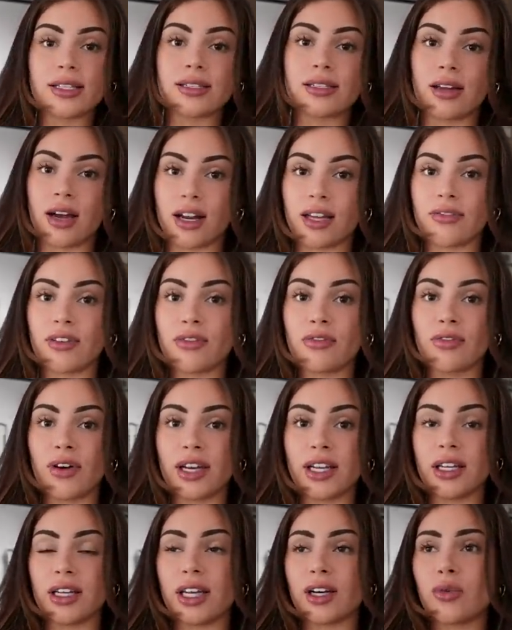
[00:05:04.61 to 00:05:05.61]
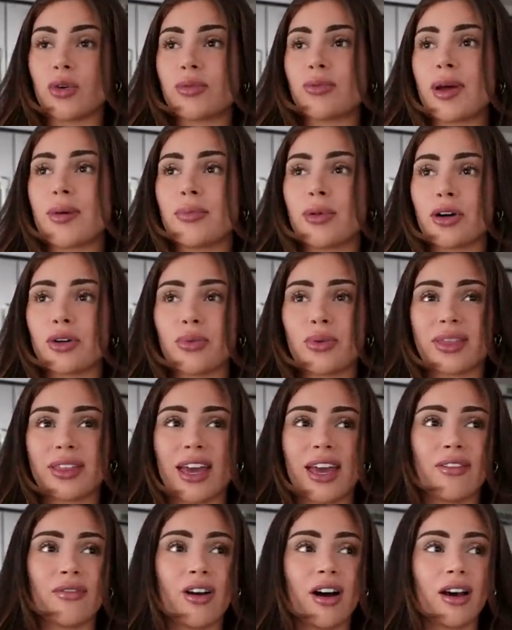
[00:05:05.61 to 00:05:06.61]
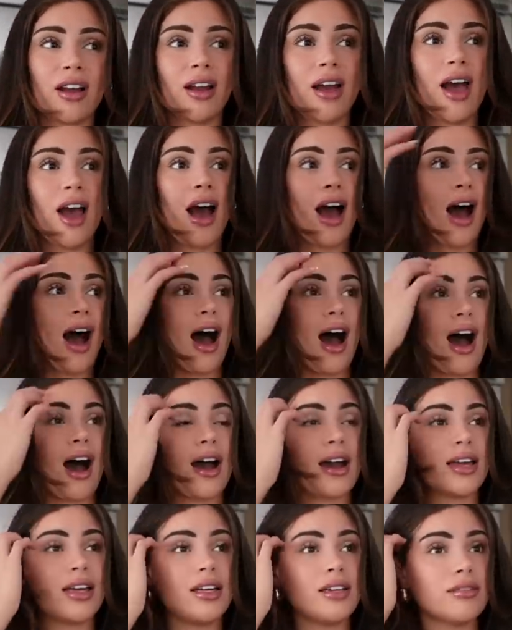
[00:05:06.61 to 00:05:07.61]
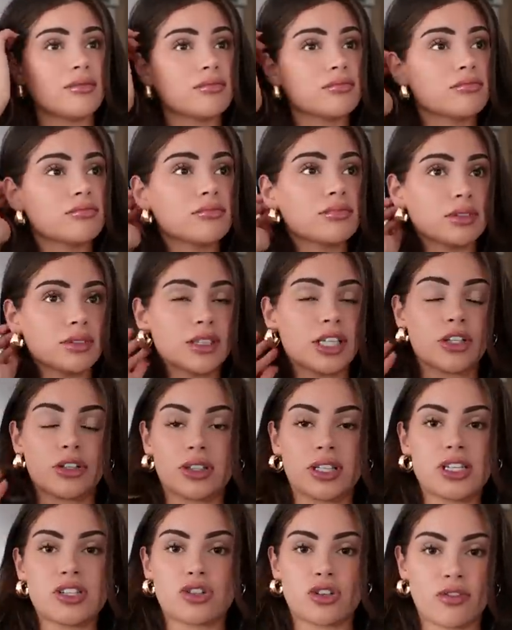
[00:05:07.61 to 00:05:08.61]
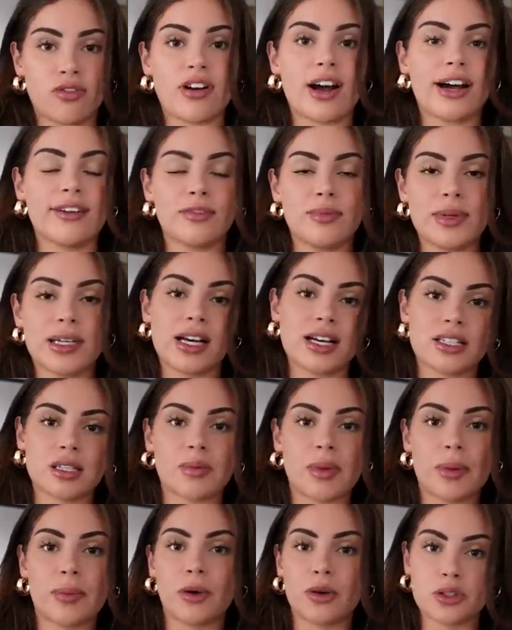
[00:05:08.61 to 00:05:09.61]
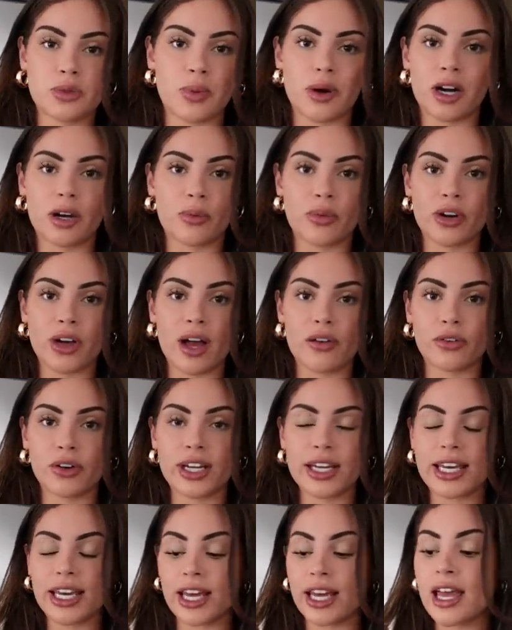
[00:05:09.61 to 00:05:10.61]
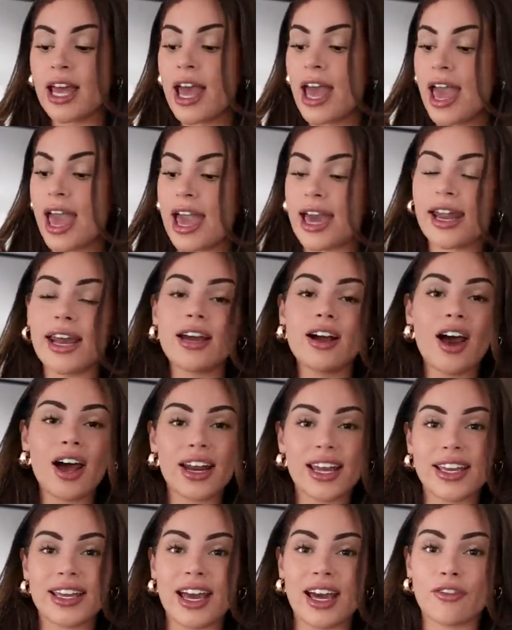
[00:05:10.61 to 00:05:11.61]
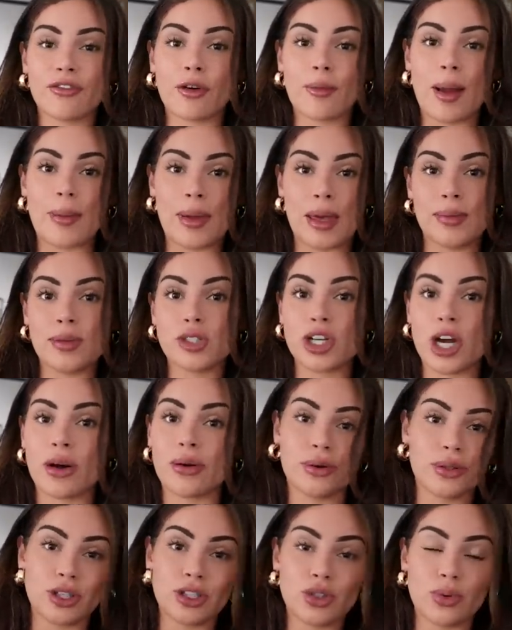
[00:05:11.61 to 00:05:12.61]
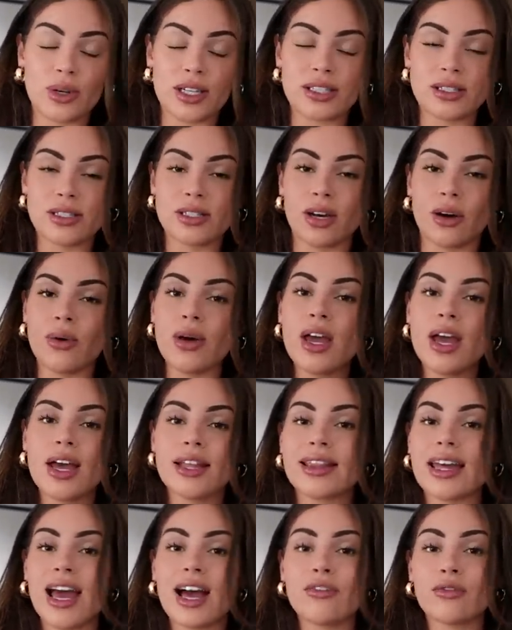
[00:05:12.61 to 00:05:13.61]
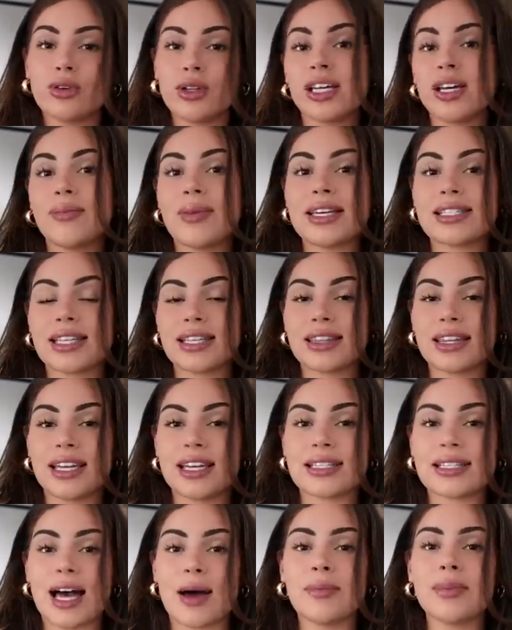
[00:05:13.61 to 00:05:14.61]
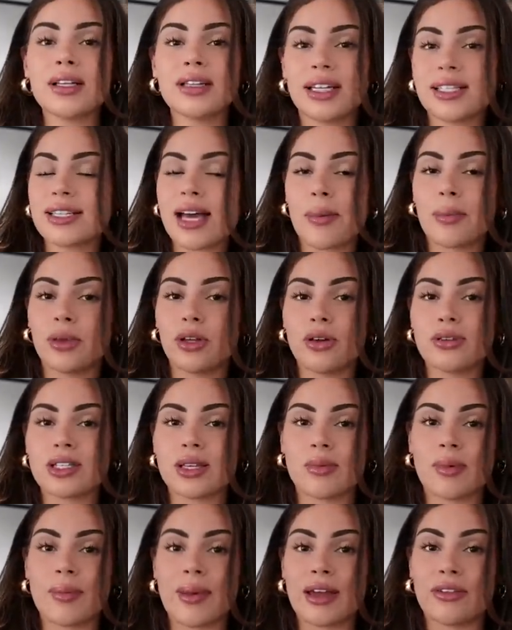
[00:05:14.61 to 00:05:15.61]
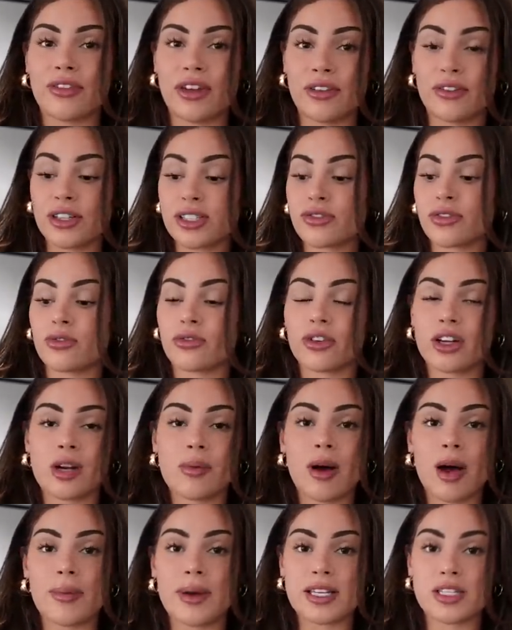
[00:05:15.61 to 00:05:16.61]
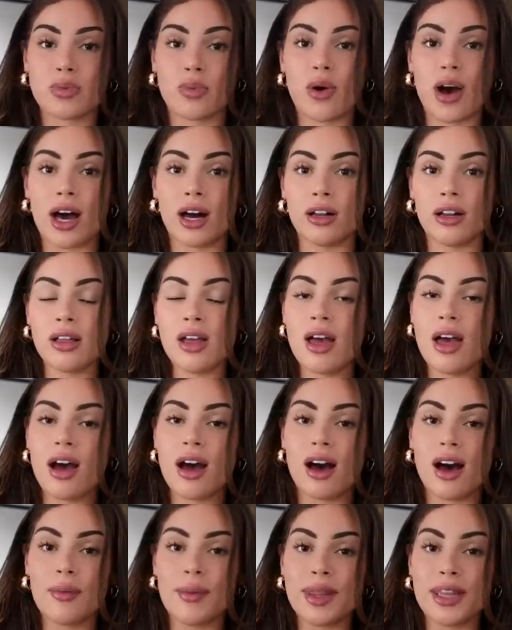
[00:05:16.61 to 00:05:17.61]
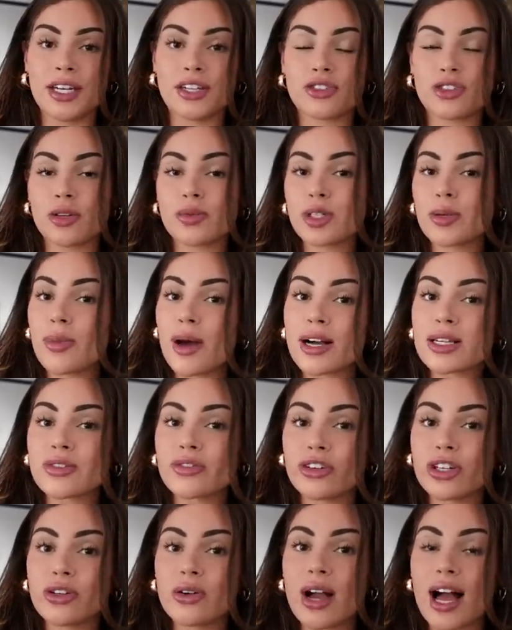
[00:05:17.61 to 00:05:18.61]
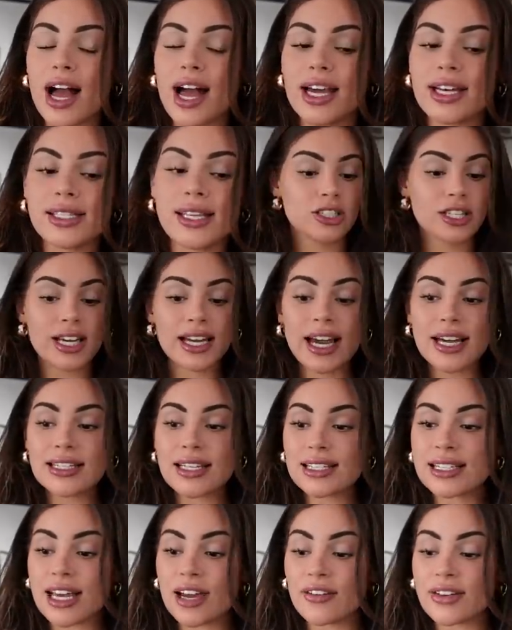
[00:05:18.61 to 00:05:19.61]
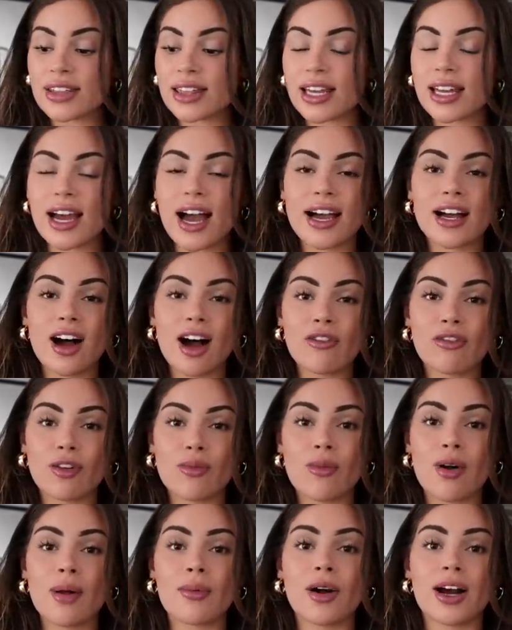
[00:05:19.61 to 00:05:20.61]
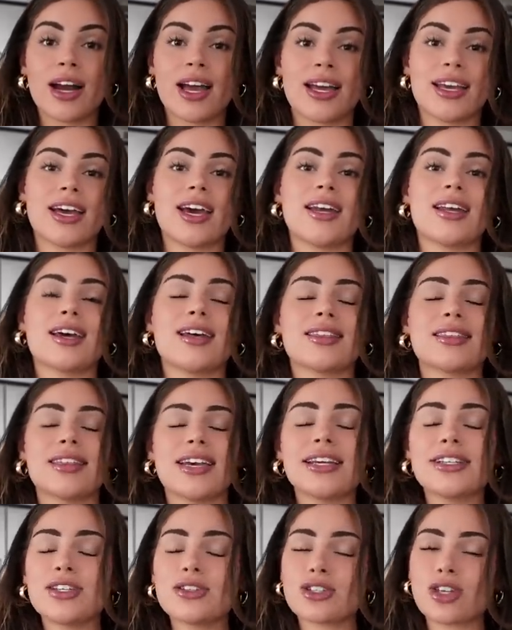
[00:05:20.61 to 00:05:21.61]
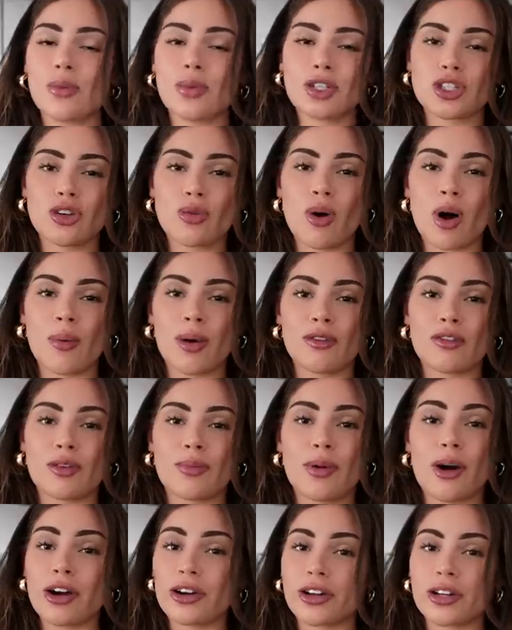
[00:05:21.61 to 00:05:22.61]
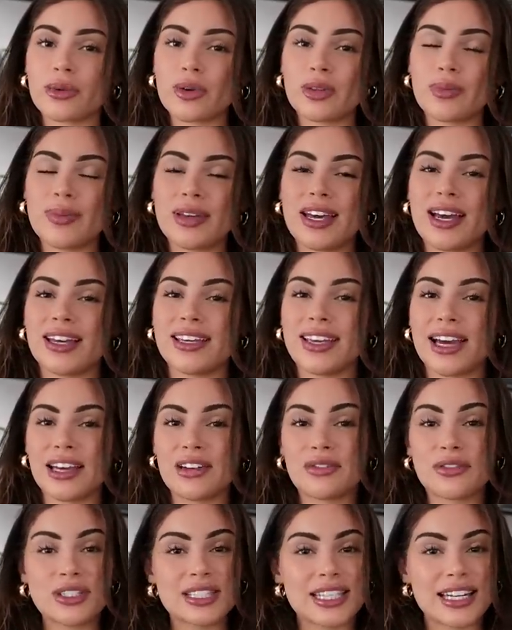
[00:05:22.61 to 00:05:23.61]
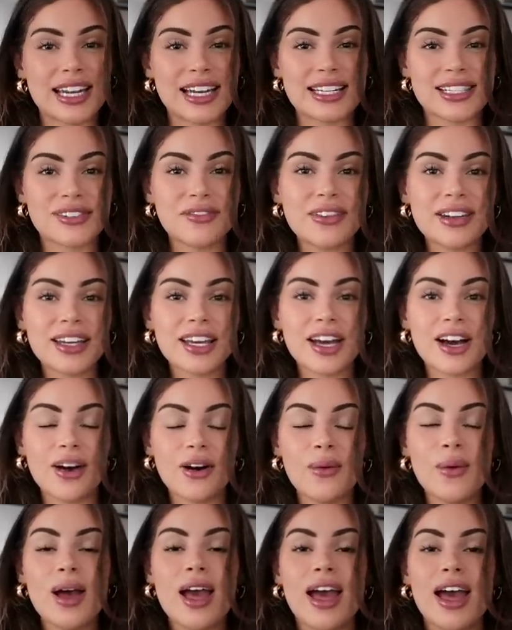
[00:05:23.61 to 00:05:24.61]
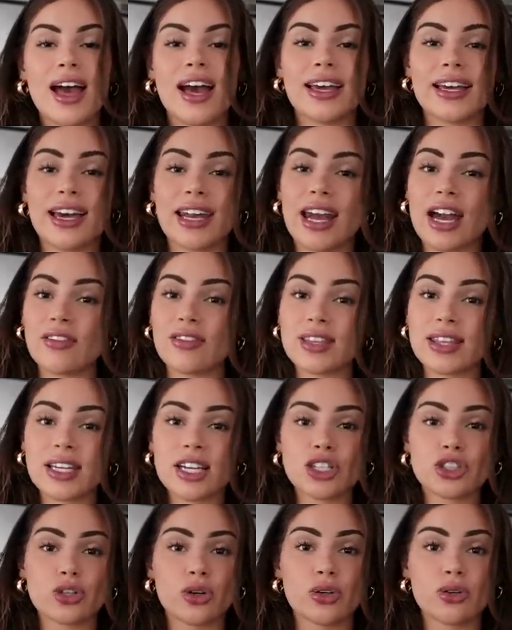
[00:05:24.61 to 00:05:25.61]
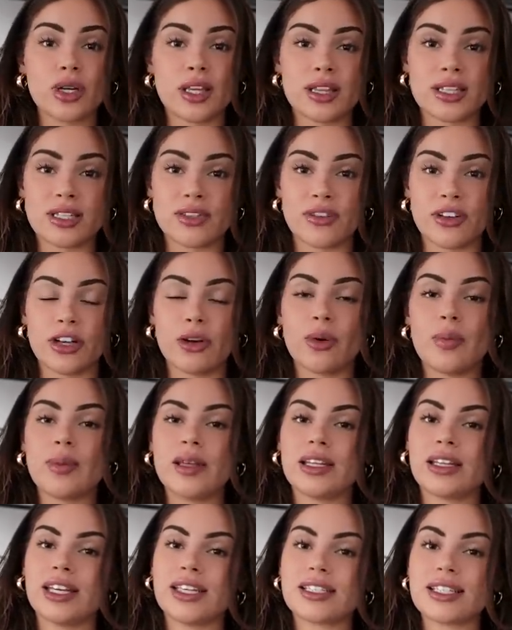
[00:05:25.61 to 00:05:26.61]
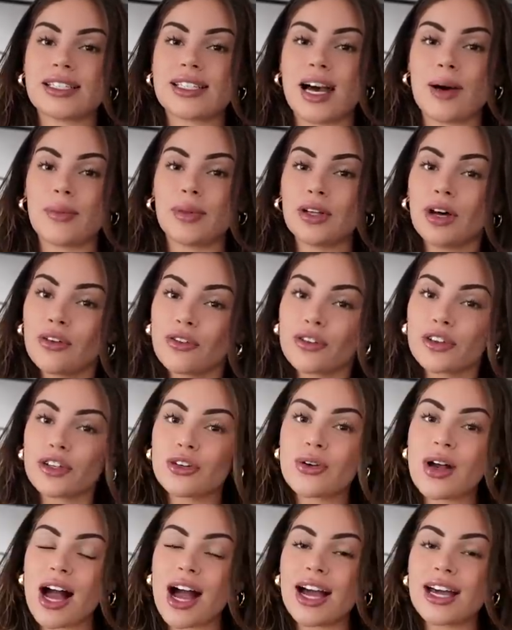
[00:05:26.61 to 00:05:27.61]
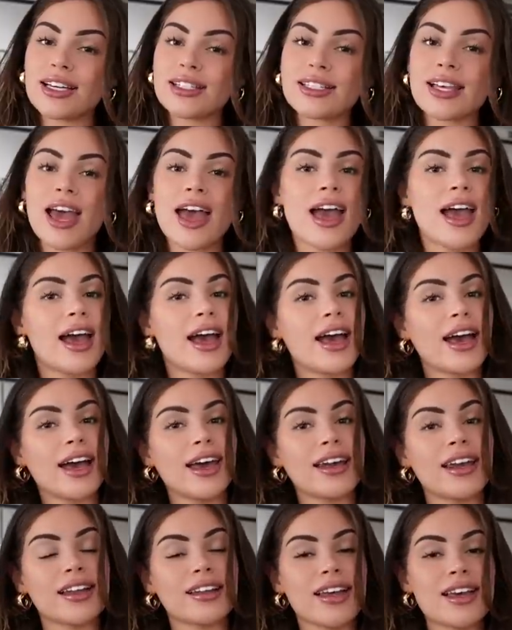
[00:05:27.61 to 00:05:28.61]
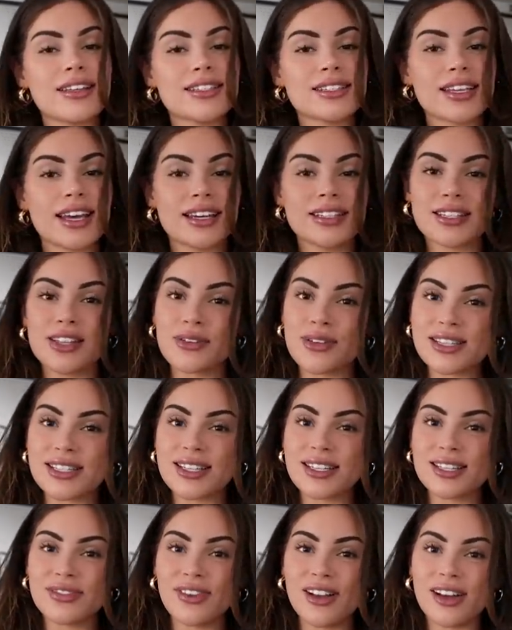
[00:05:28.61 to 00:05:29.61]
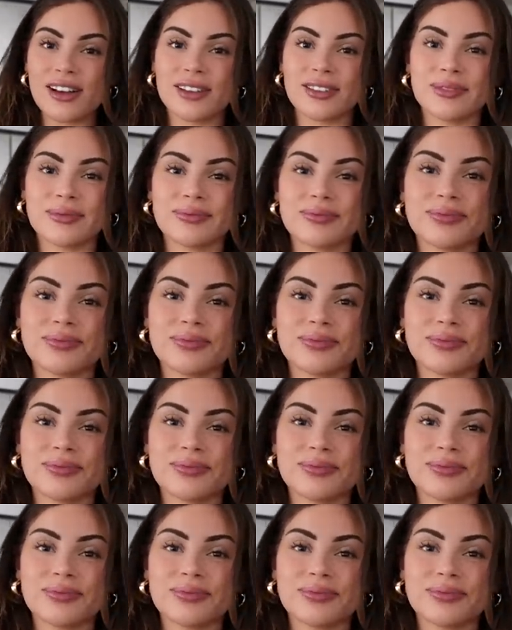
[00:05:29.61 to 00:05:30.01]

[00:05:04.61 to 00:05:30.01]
It's not even funny. Like with my birth with Kayvon, I literally survived because of my postpartum recovery kit and I got it again for my baby shower with the twins so they have really amazing things I'm gonna link down below some of my favorites from Frida Mom as well um, in the description box for you guys so yeah guys that's everything I got from Walmart again thank you so much to Walmart for partnering with me again for today's video again everything I showed in this video will be linked down below for you guys and let's get into the rest of this vlog